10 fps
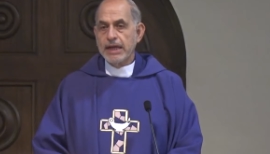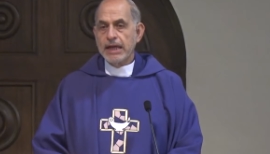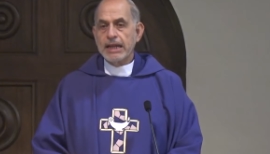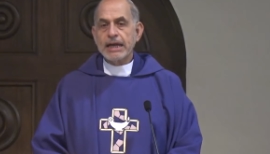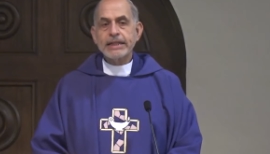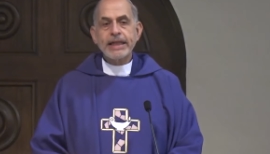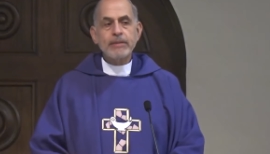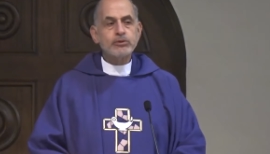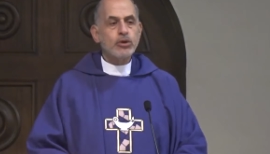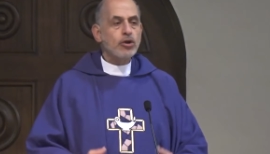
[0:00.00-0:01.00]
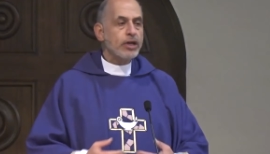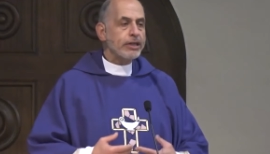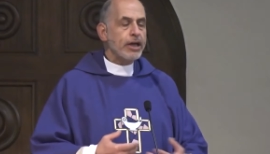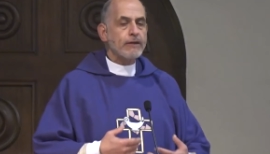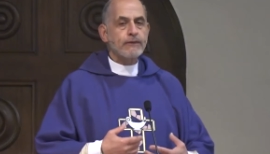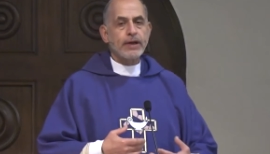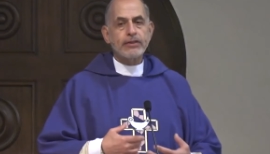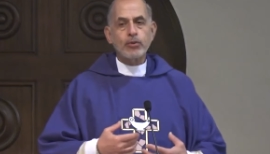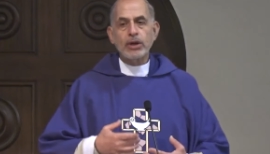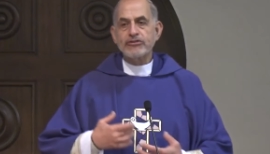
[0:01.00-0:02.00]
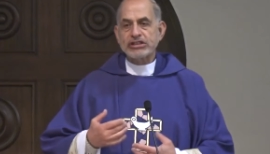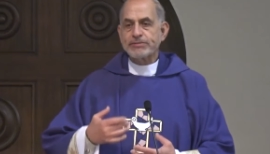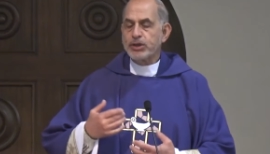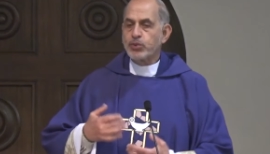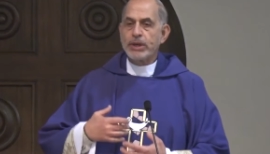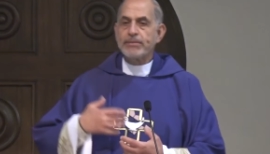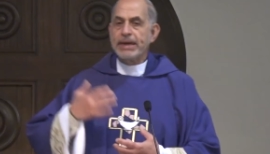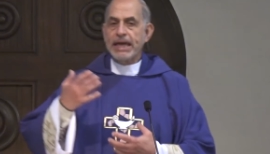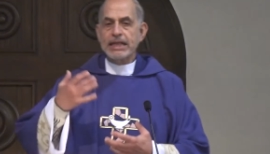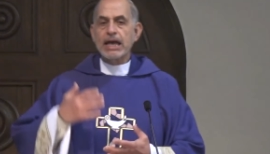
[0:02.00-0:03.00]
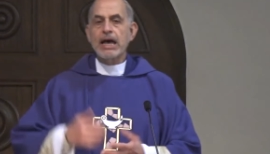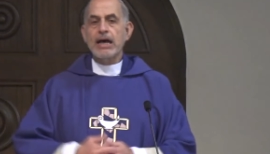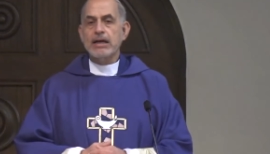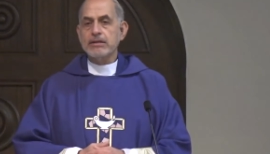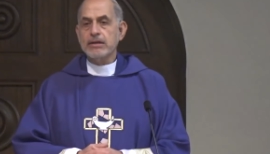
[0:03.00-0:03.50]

A lot of times we look at our faith, well, just between me and God.